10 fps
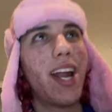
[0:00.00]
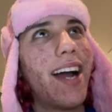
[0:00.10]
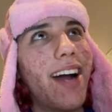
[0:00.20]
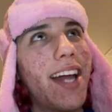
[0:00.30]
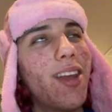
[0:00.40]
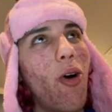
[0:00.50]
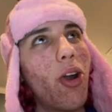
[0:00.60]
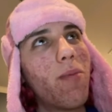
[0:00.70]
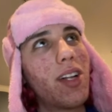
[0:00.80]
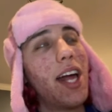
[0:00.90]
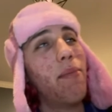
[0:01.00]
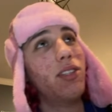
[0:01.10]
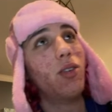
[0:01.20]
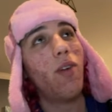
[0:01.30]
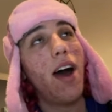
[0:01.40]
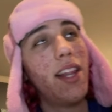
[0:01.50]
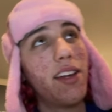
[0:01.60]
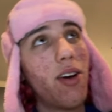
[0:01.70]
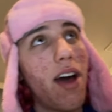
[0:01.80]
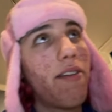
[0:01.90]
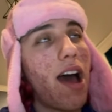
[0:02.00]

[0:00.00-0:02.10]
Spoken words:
when I got the Autumn collab, it was a while ago.